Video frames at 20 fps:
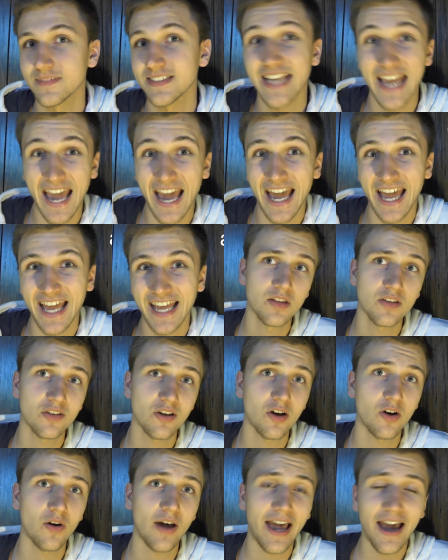Yeah.
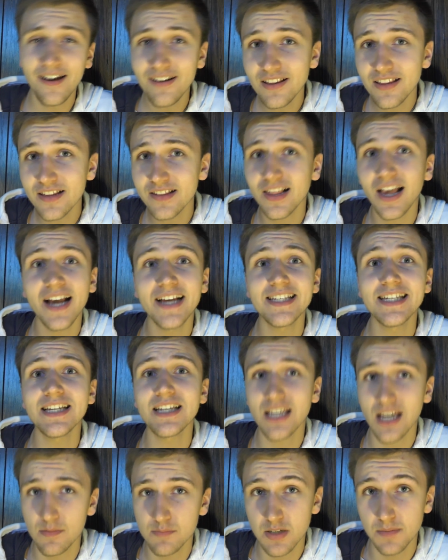So, how did this
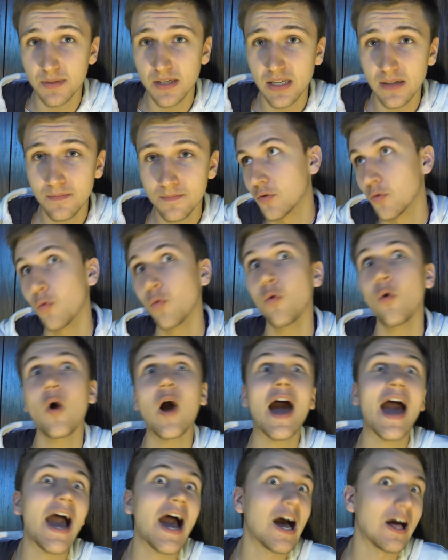idea come to be?
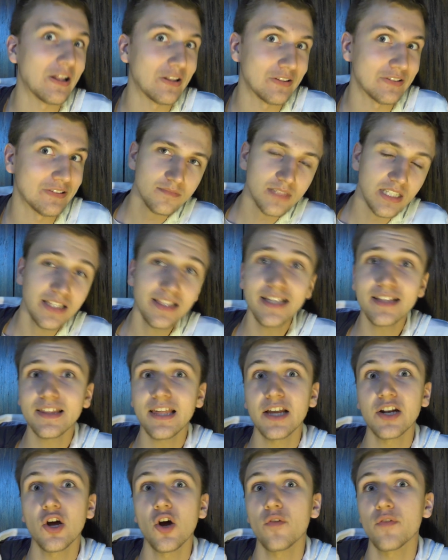Well, let's
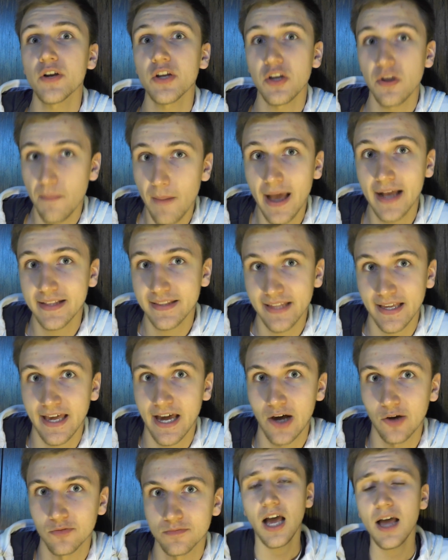head over to New
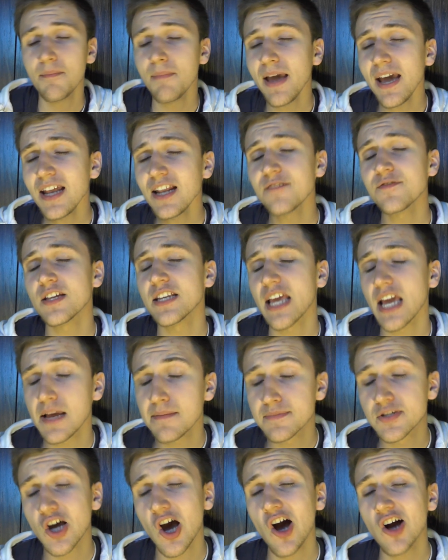Mexico. A man of the
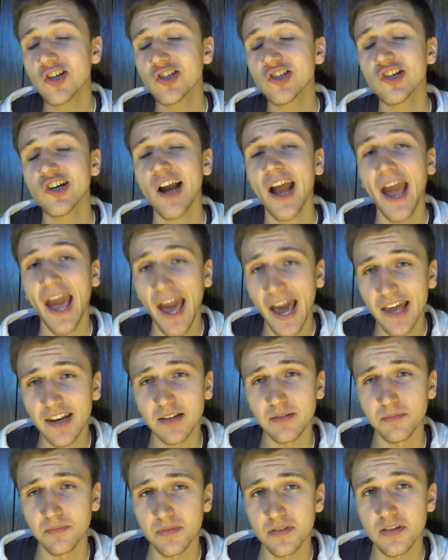name Dr.
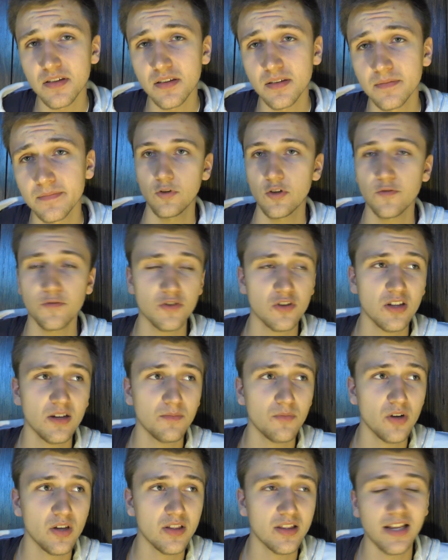Adams, which for
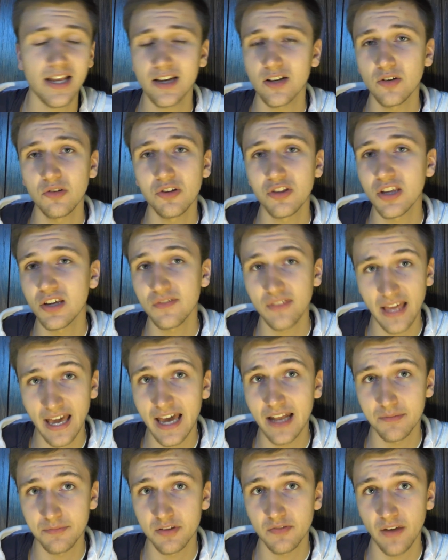some reason I can only think of the
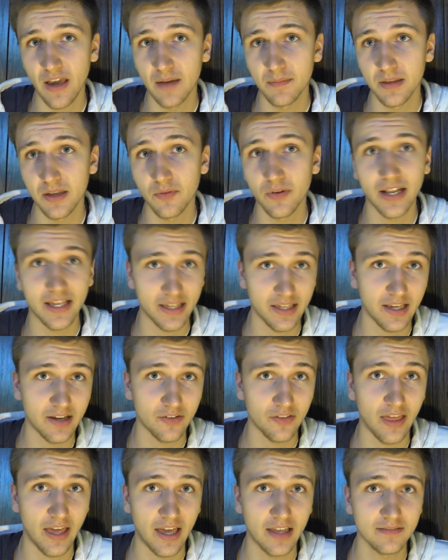Adams family when I
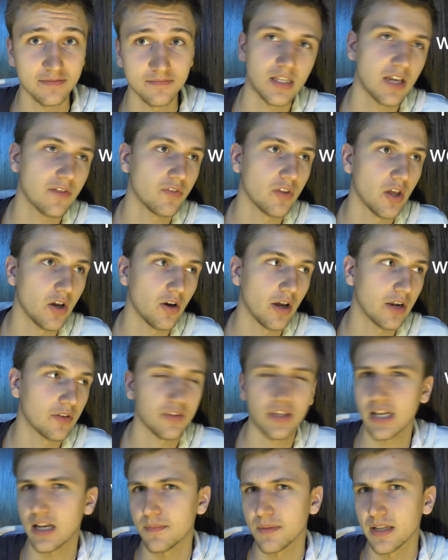hear that, even though I don't
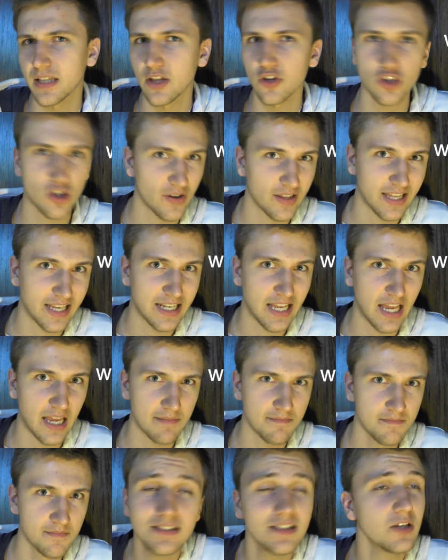think anybody in the show had that
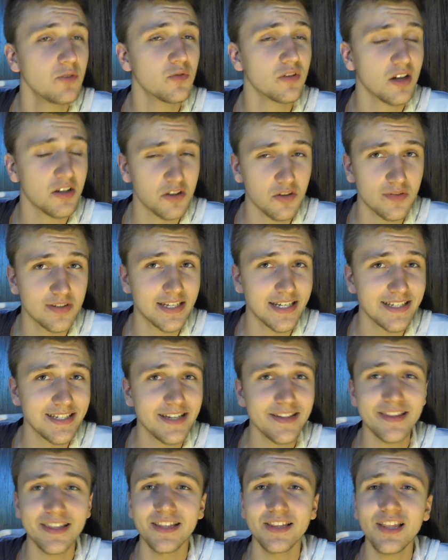name. He was also a
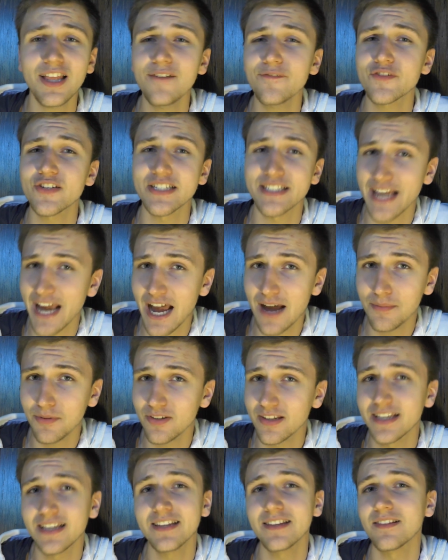dentist and loved to
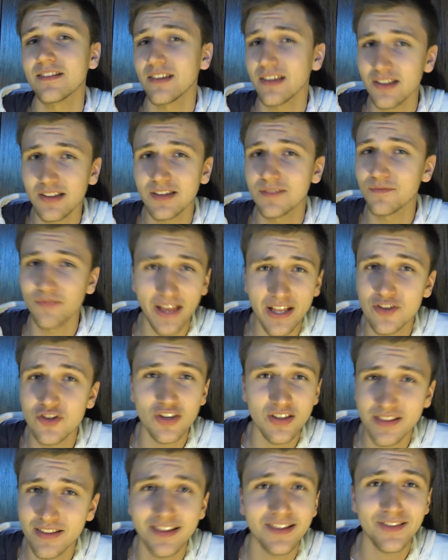dabble in little
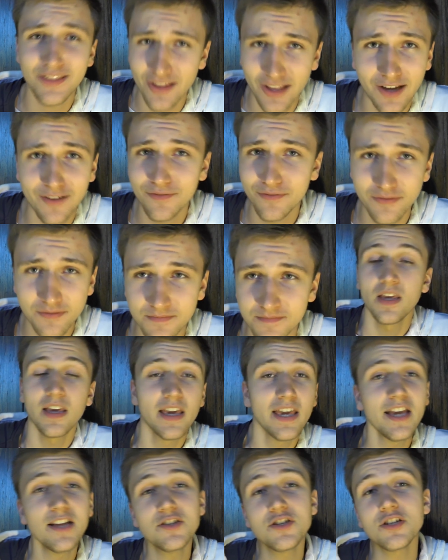inventions and stuff.
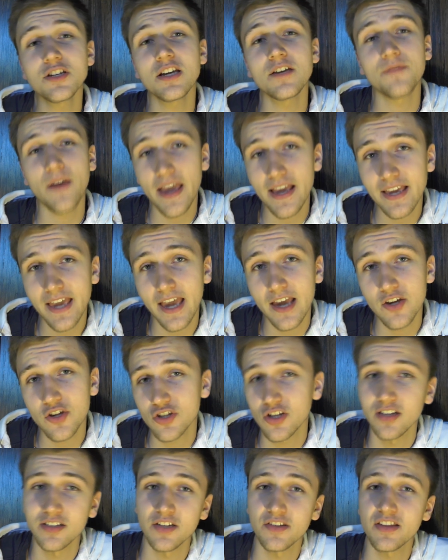He took a
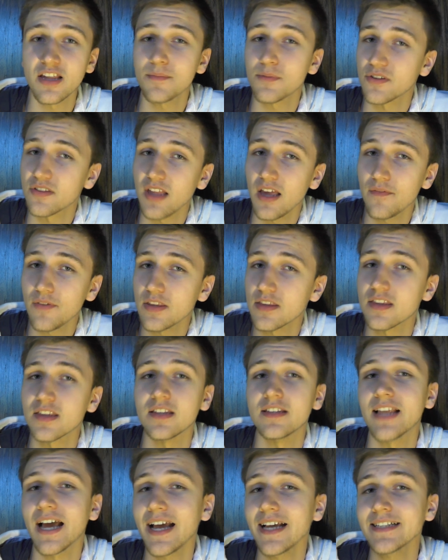vacation on December
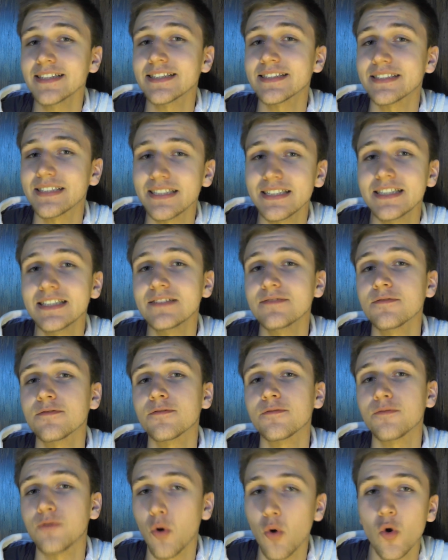7th,
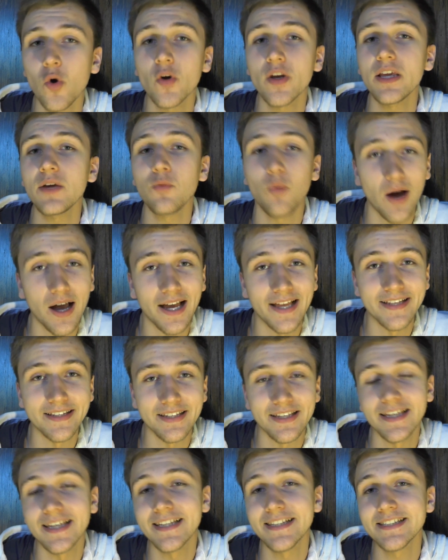1941,
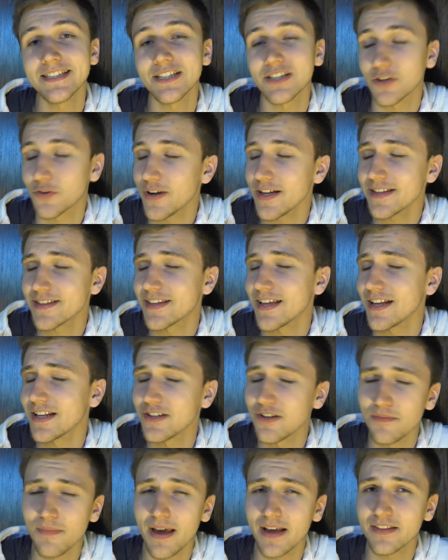into the great state
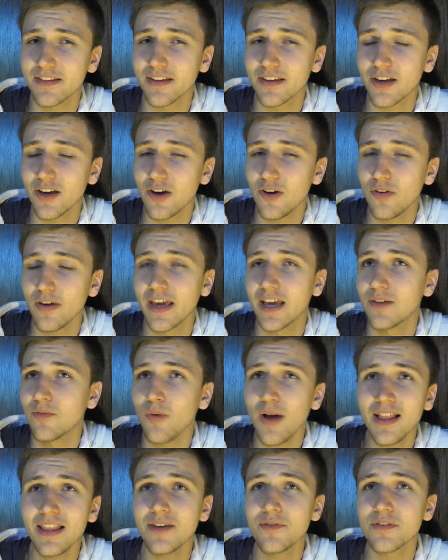of New Mexico, and
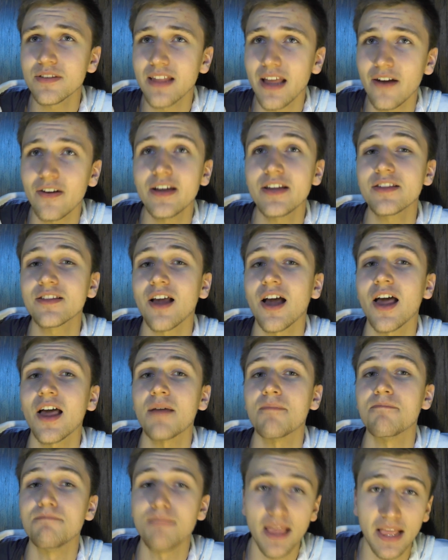while he was there, he
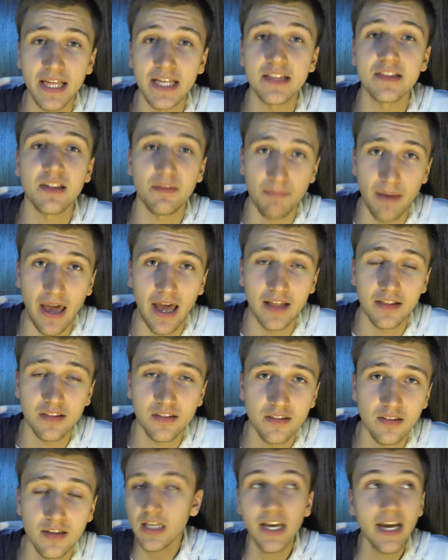saw millions of
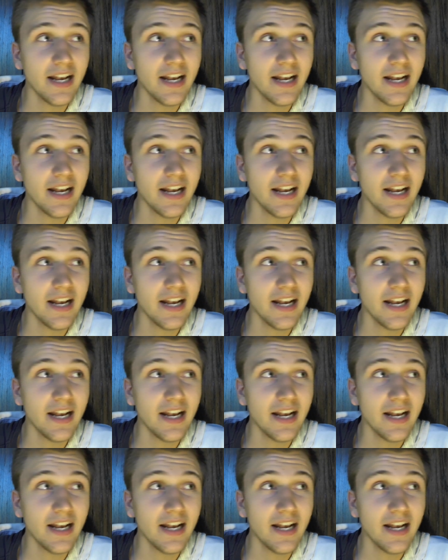bats.